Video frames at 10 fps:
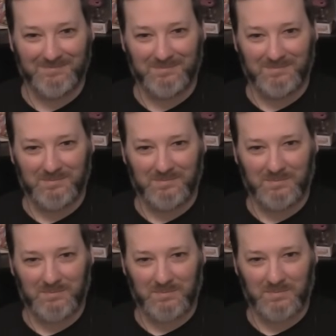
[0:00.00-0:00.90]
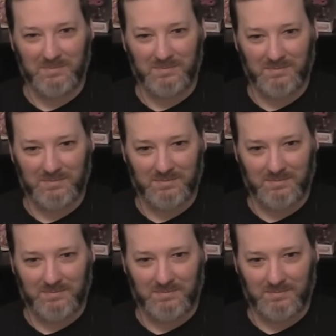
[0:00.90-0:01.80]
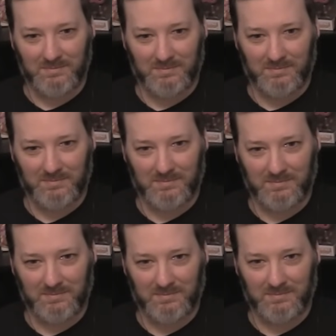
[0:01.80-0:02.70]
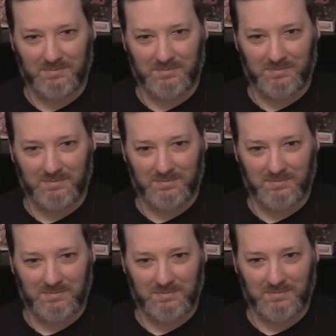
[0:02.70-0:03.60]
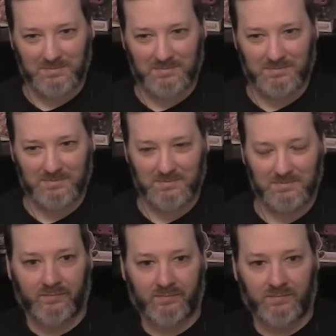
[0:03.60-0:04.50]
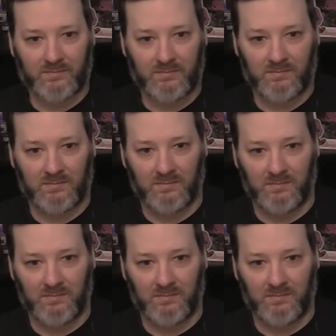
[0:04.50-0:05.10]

[no speech]